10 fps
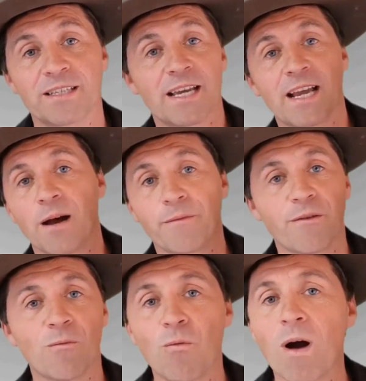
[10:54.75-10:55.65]
they come
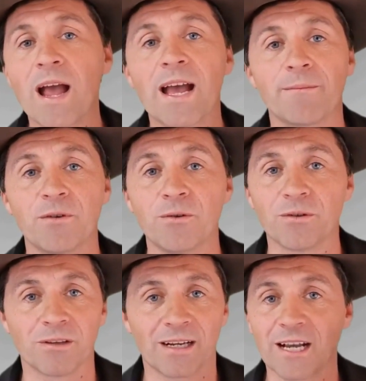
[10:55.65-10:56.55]
from way up
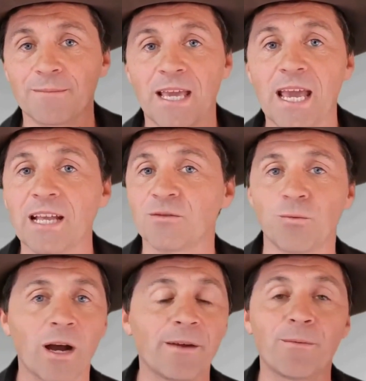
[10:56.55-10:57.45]
north, like up Cairns,
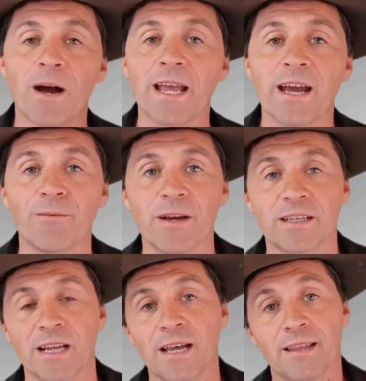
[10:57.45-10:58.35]
way out west.